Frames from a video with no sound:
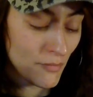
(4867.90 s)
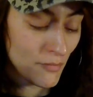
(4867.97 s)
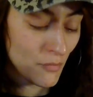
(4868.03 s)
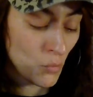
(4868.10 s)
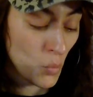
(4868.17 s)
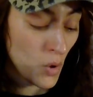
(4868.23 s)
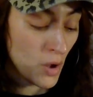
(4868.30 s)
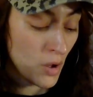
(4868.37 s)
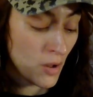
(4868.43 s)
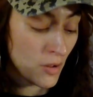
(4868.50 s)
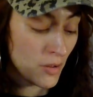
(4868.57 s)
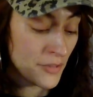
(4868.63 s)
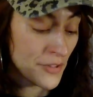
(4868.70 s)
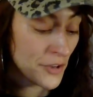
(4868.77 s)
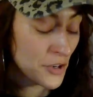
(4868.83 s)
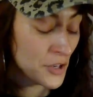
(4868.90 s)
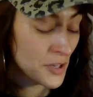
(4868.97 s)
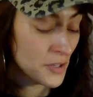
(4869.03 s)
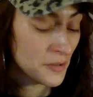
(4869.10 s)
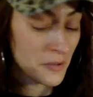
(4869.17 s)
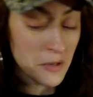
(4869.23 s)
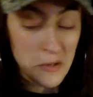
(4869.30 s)
Well, they could
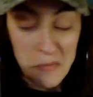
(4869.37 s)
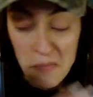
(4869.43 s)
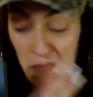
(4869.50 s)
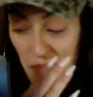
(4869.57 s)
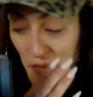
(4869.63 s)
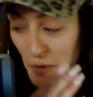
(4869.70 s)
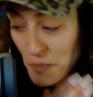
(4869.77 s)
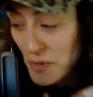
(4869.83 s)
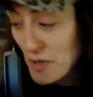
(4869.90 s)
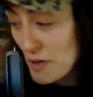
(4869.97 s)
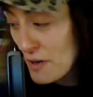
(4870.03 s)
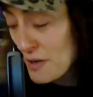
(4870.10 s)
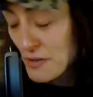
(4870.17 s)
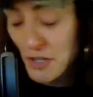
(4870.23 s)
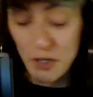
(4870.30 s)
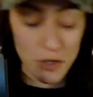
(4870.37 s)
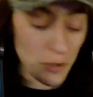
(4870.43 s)
have... Oh my god, they could